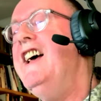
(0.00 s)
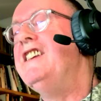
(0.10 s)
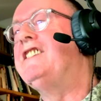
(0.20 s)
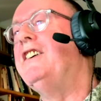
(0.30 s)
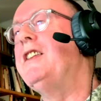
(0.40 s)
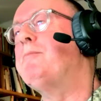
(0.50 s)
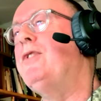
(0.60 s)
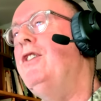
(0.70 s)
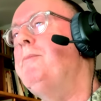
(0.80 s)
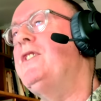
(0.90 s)
So I think
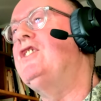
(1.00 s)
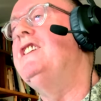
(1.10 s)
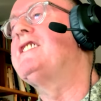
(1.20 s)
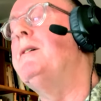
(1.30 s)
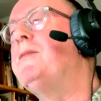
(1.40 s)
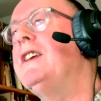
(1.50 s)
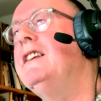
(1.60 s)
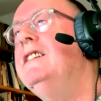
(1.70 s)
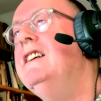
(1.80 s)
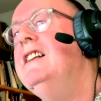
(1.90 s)
prohibition is
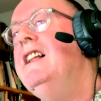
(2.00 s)
something